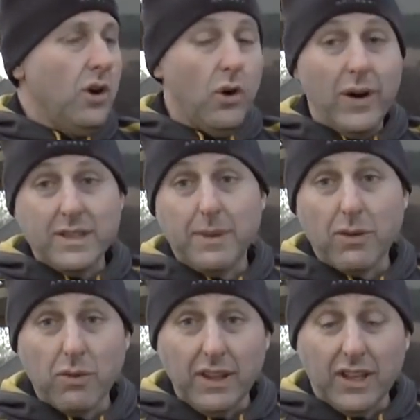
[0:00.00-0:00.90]
always
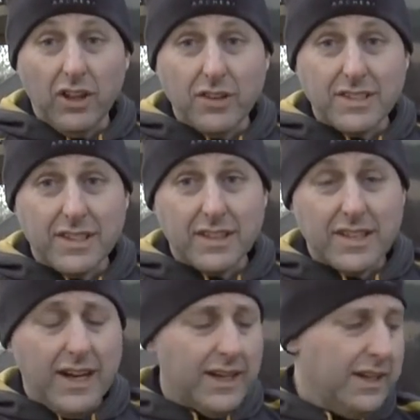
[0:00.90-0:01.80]
be really close to the
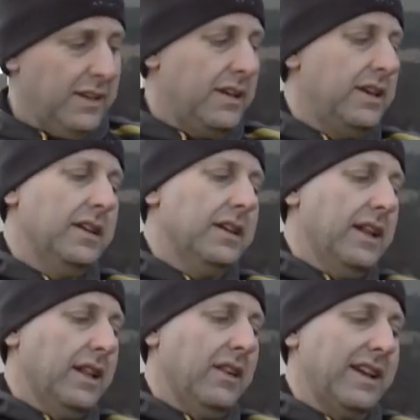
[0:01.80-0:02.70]
target,
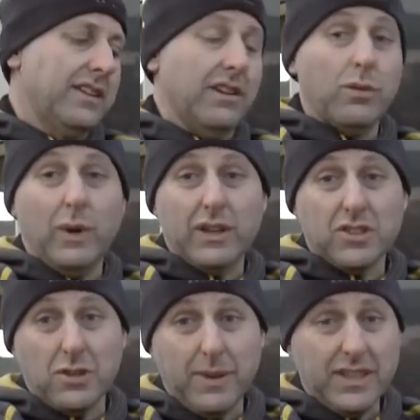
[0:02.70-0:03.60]
like, you know, 1 or
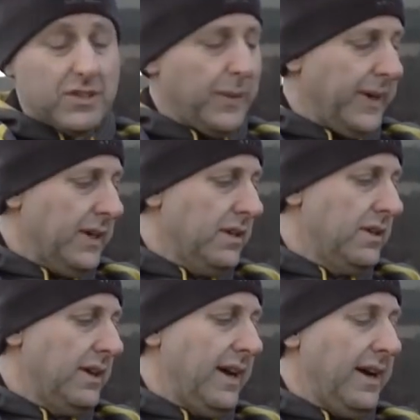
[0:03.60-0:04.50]
2 meters away.
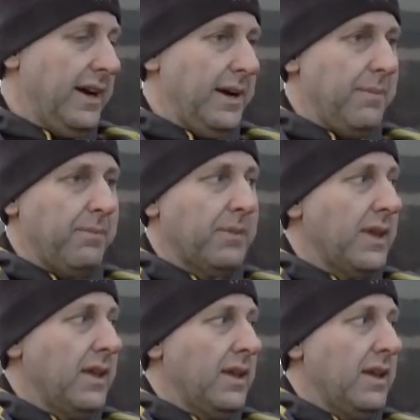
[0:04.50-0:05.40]

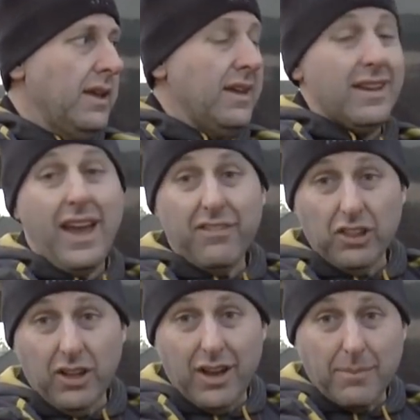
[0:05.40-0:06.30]
Have a
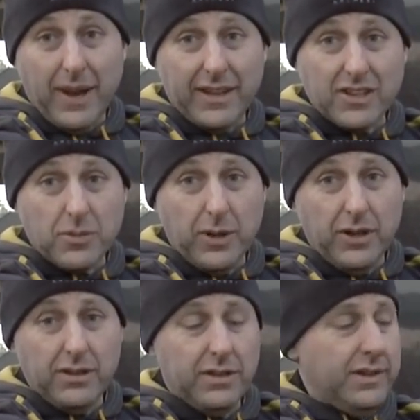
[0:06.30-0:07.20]
light poundage
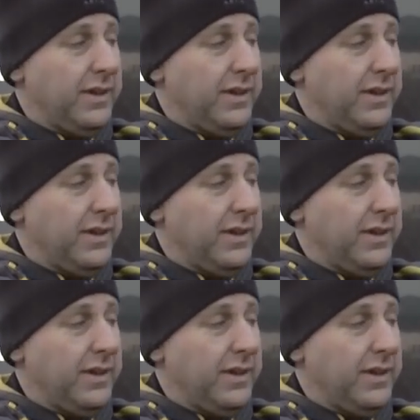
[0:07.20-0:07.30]
bow.